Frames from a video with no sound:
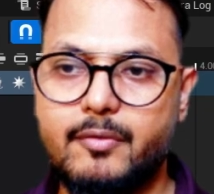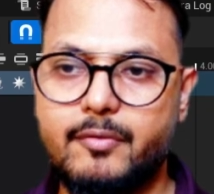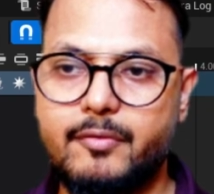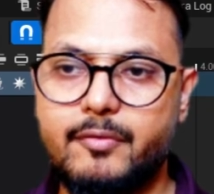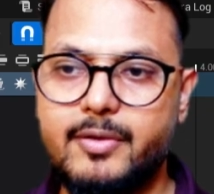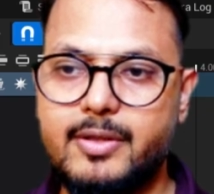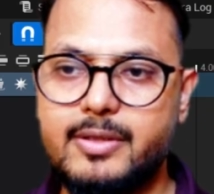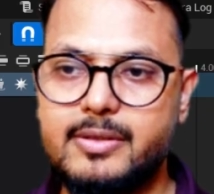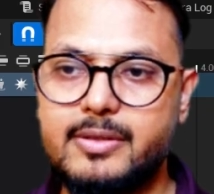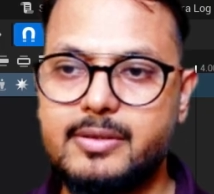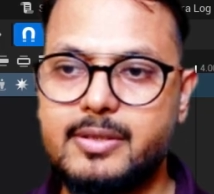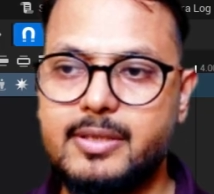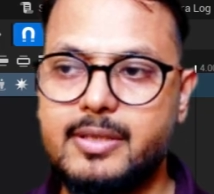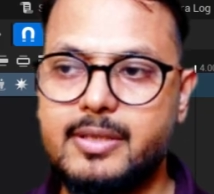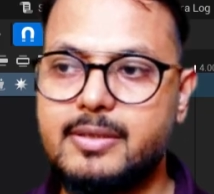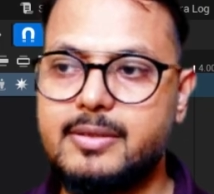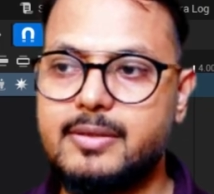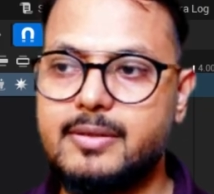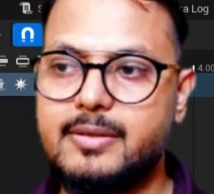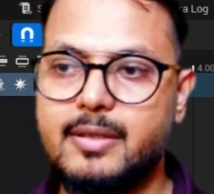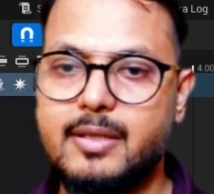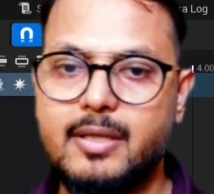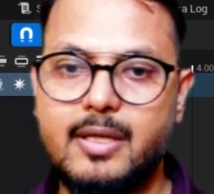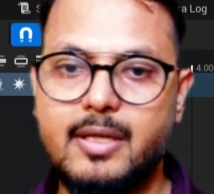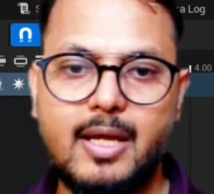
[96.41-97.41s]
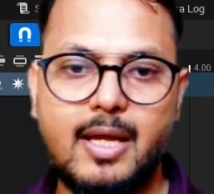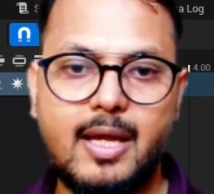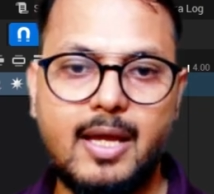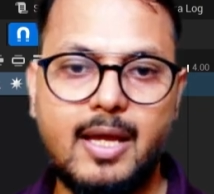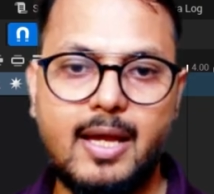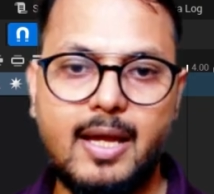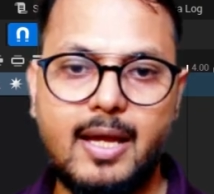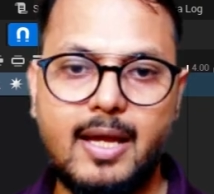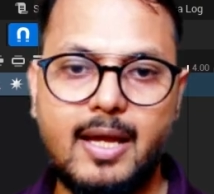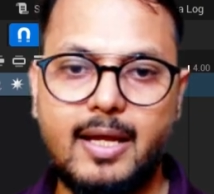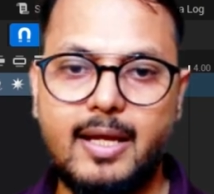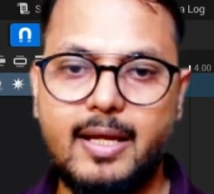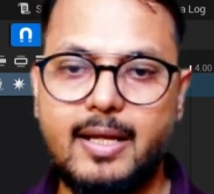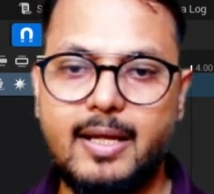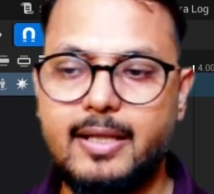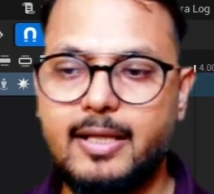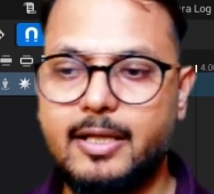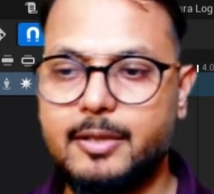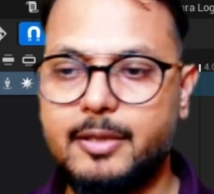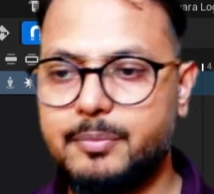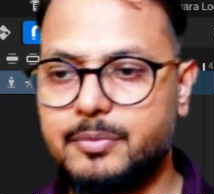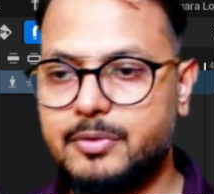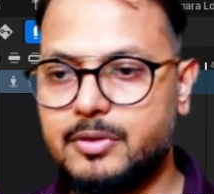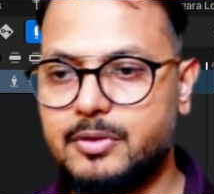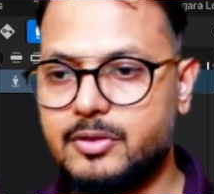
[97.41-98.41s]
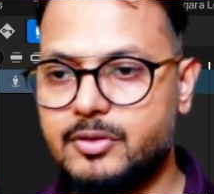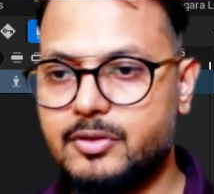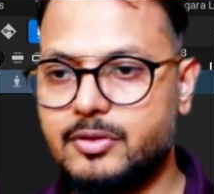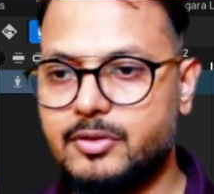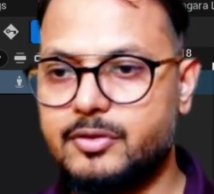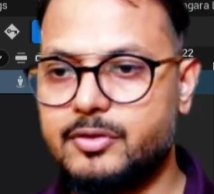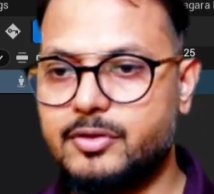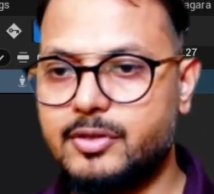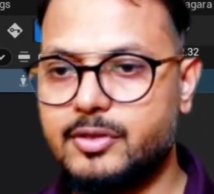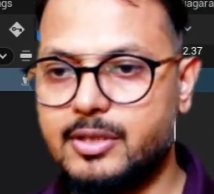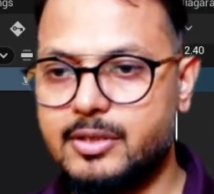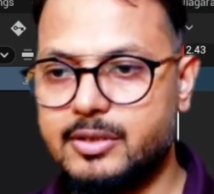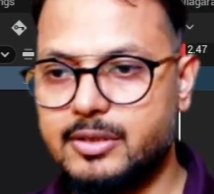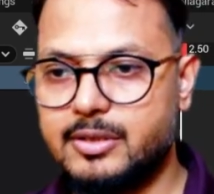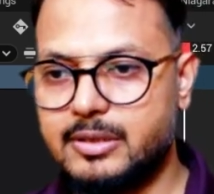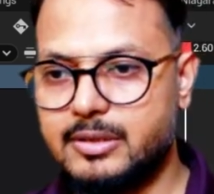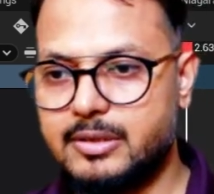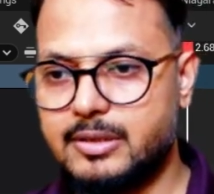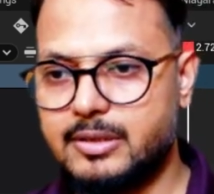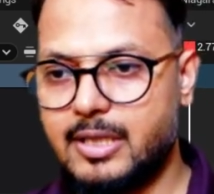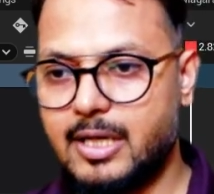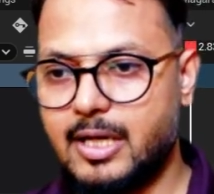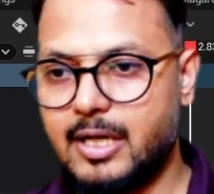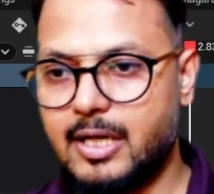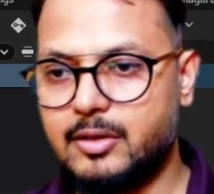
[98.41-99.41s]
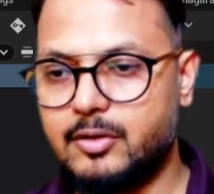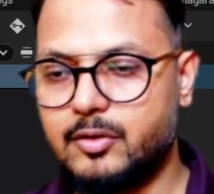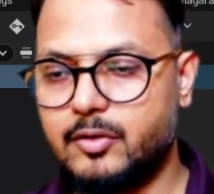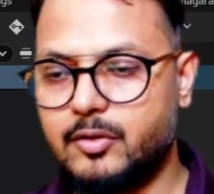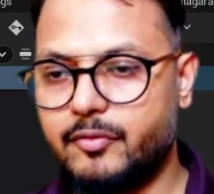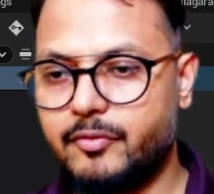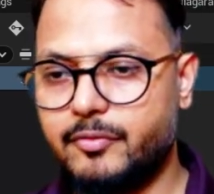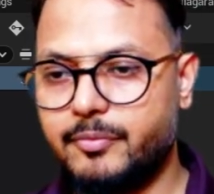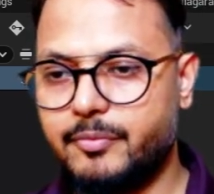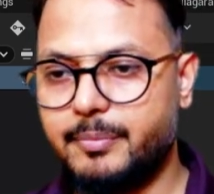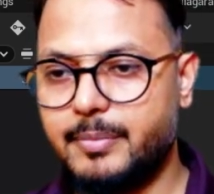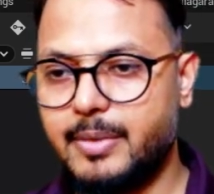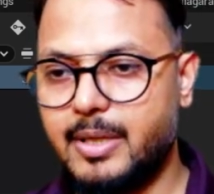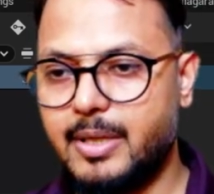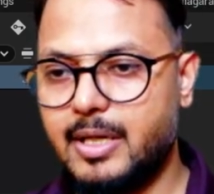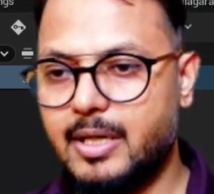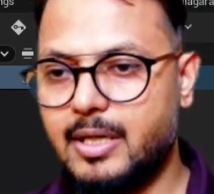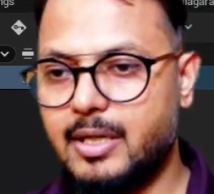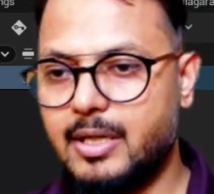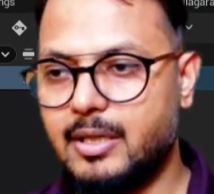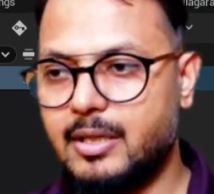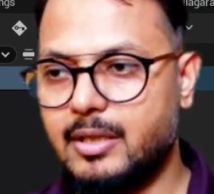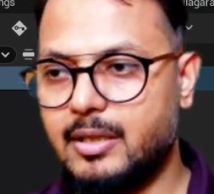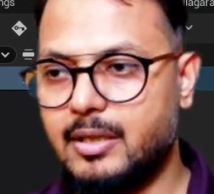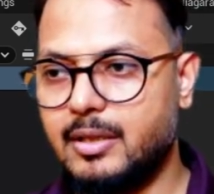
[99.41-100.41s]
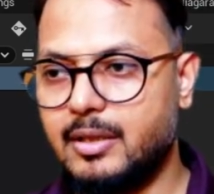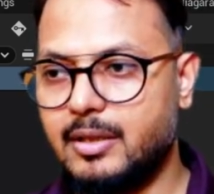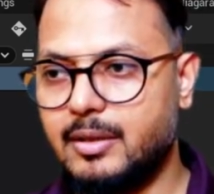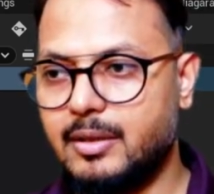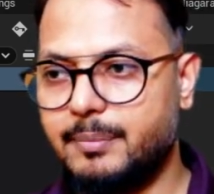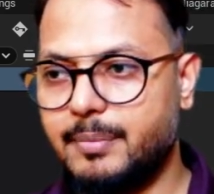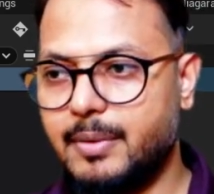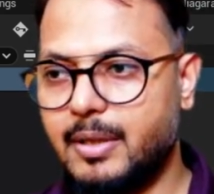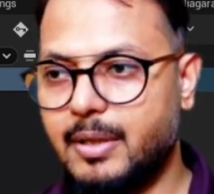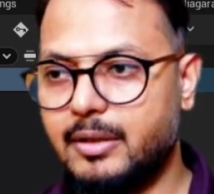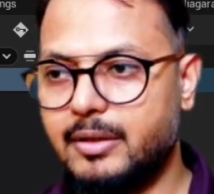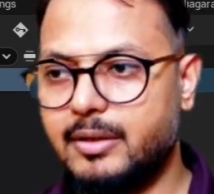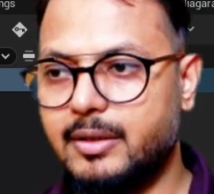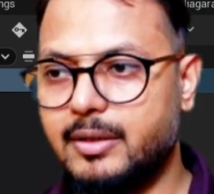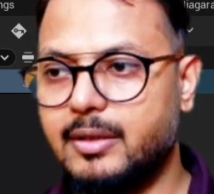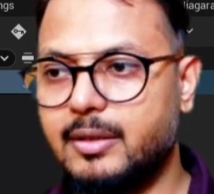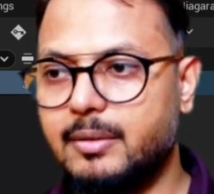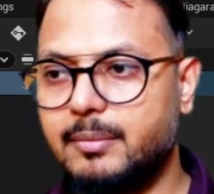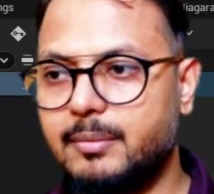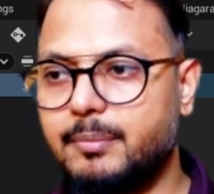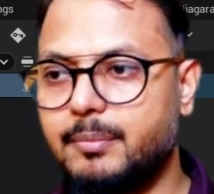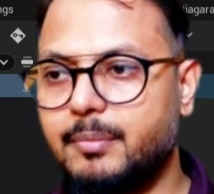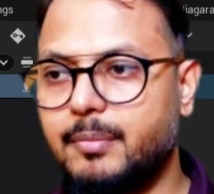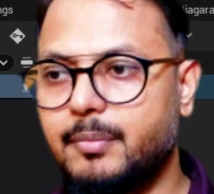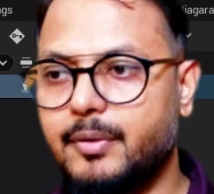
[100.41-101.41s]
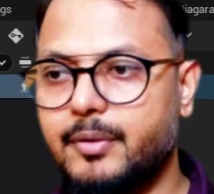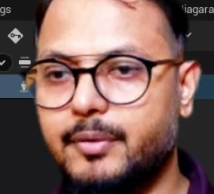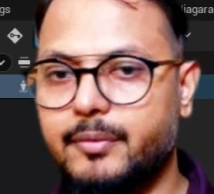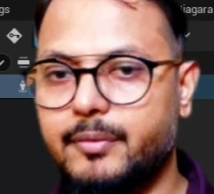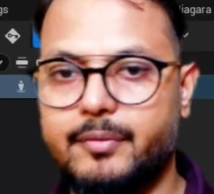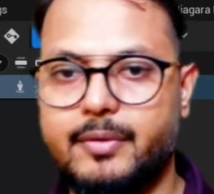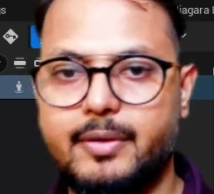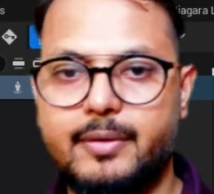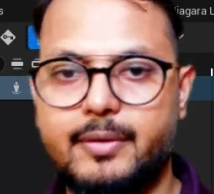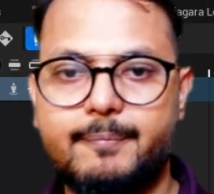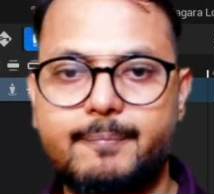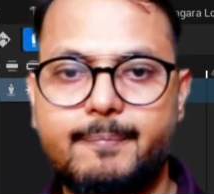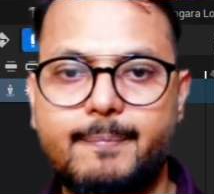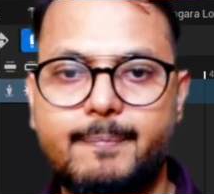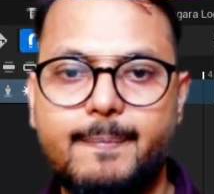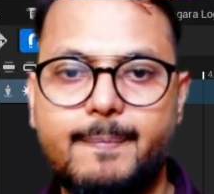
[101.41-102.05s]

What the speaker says: Fix this. And let me just change the size of my particle. 0.1.